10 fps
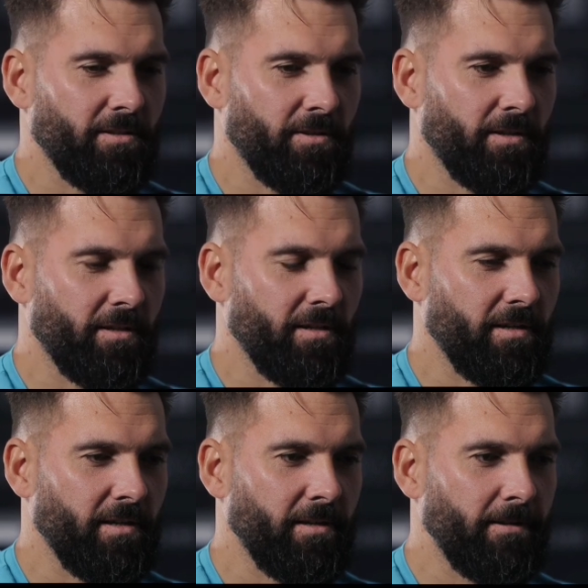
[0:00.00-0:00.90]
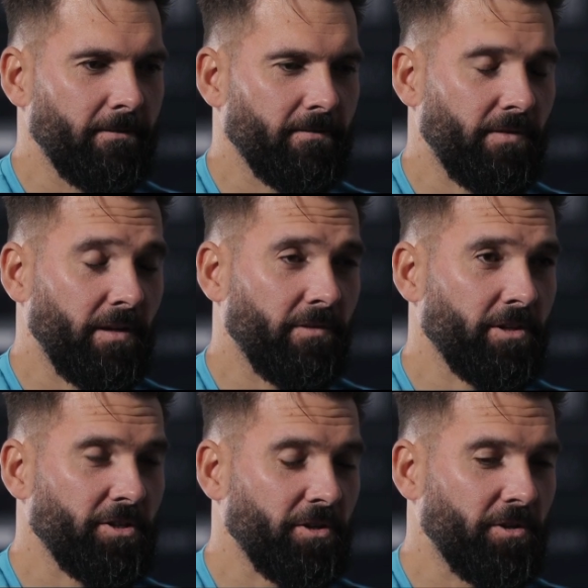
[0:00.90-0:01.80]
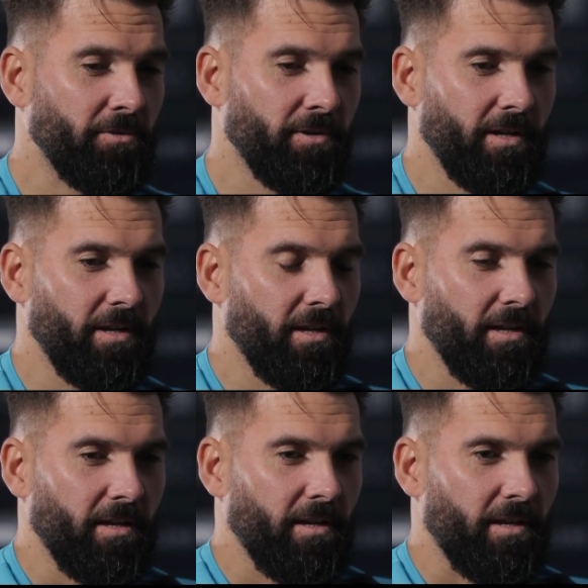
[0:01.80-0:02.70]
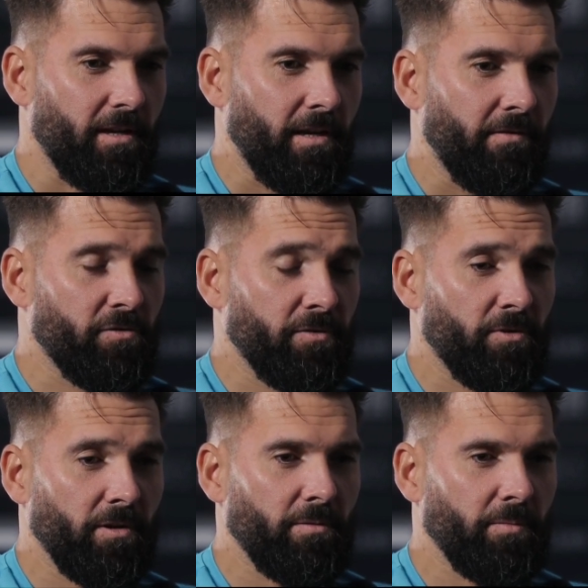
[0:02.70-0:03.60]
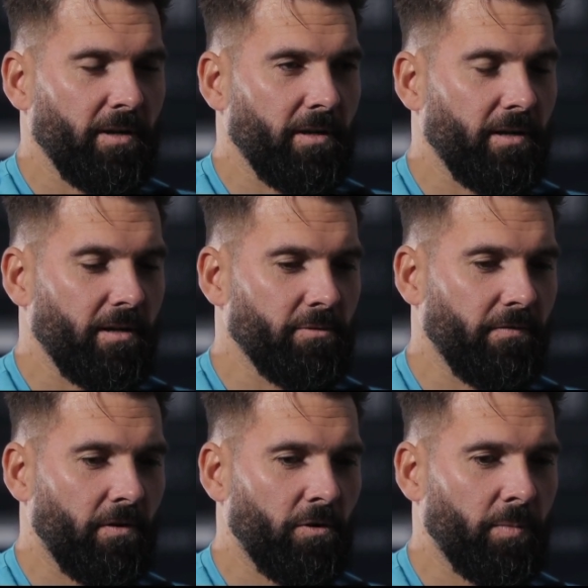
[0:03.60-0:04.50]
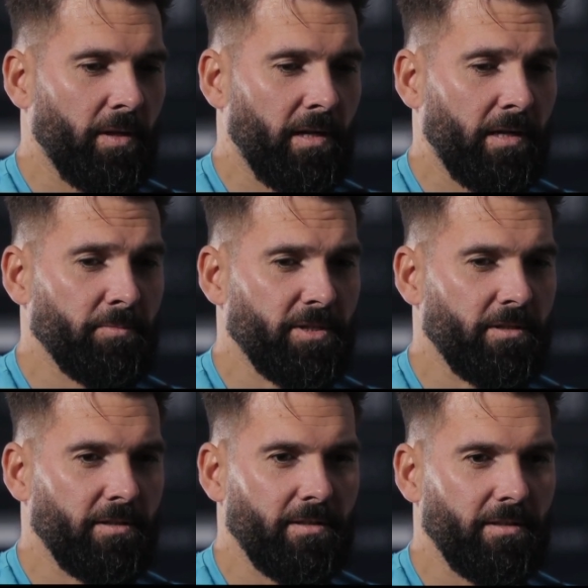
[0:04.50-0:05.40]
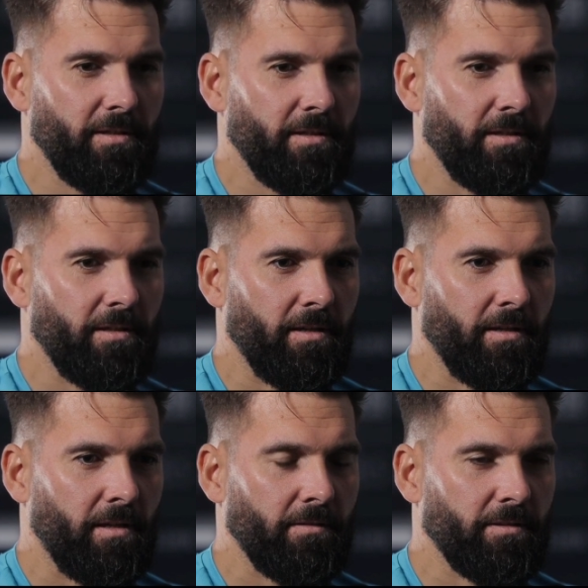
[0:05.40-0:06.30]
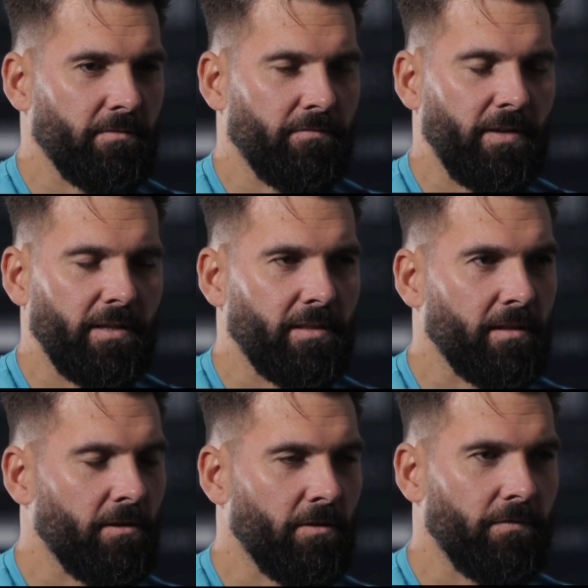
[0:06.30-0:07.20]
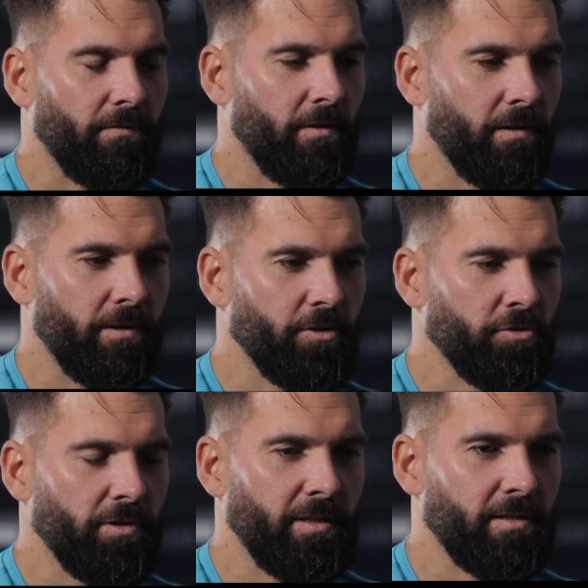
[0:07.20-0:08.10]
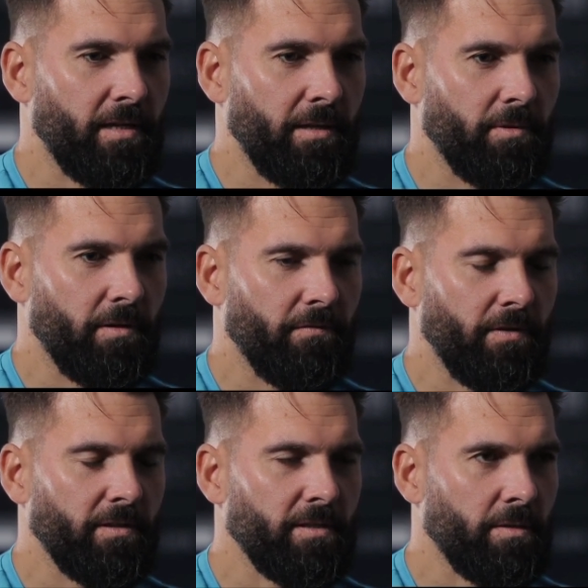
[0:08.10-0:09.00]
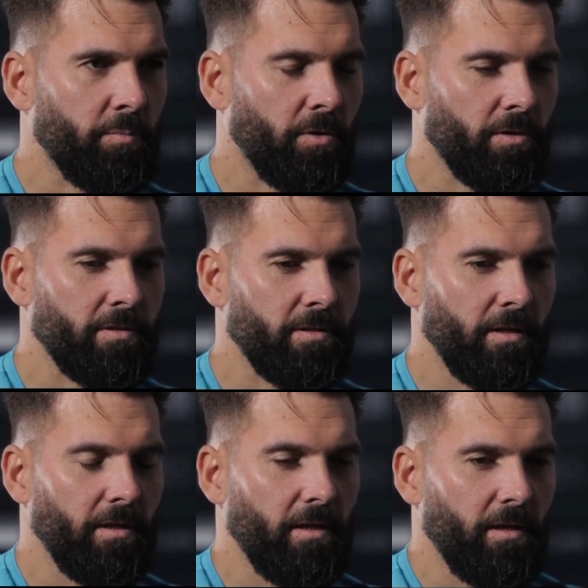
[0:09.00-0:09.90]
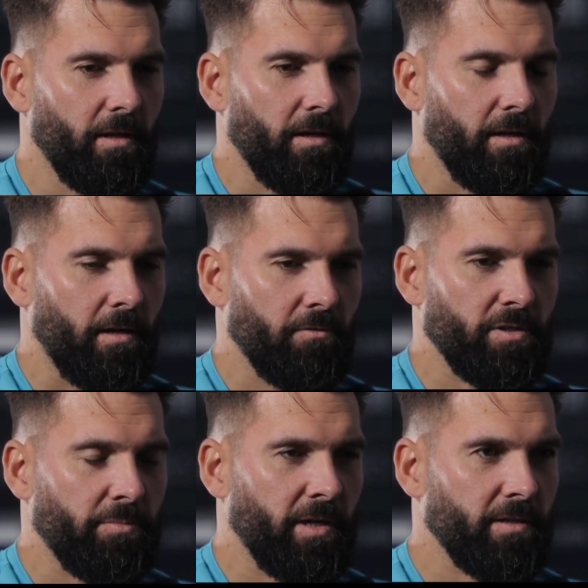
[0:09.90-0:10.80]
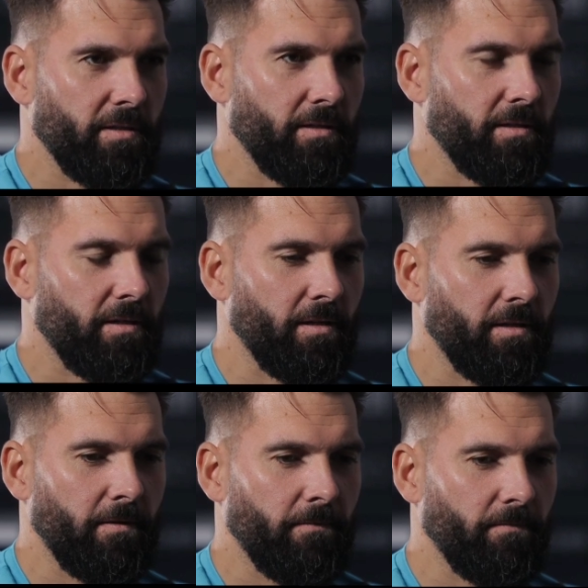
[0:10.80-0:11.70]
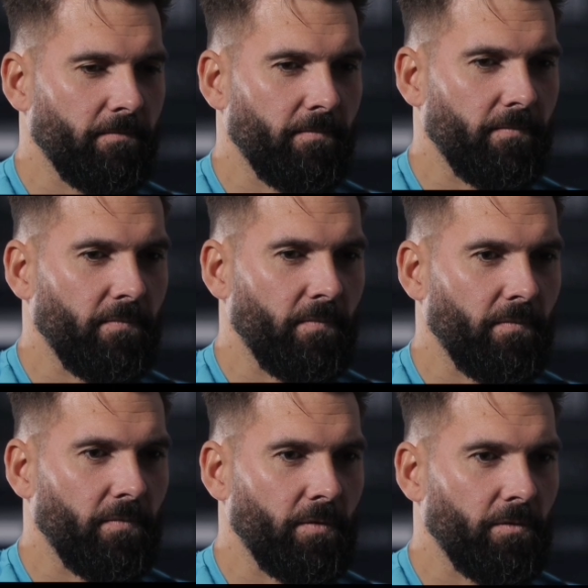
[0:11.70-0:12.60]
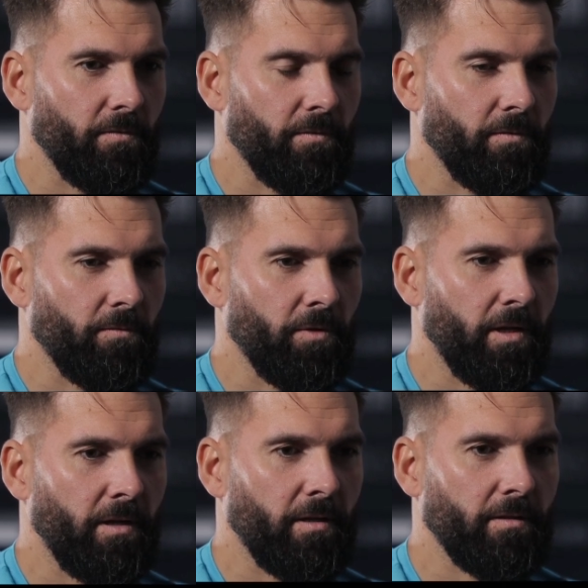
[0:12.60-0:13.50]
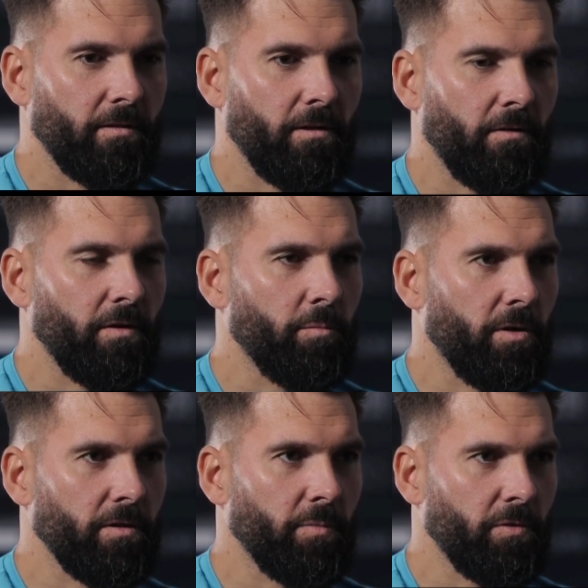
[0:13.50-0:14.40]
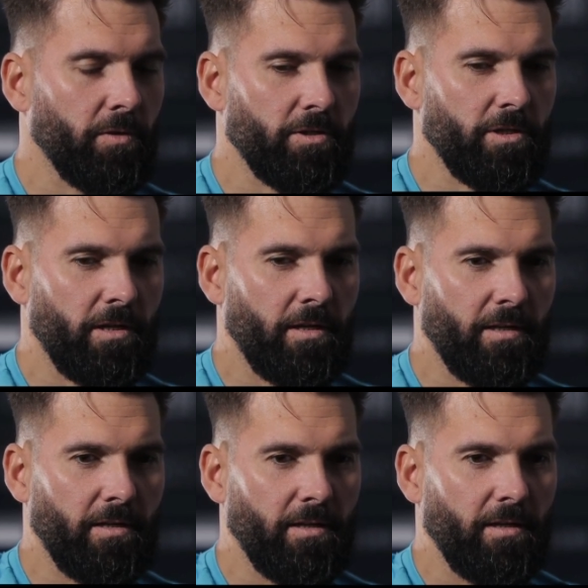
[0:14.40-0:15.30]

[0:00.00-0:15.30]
that door 5 years ago, everyone welcomed me with open arms, and I felt that love during that time. I felt the support, and it was amazing. We had a lovely bond between each other,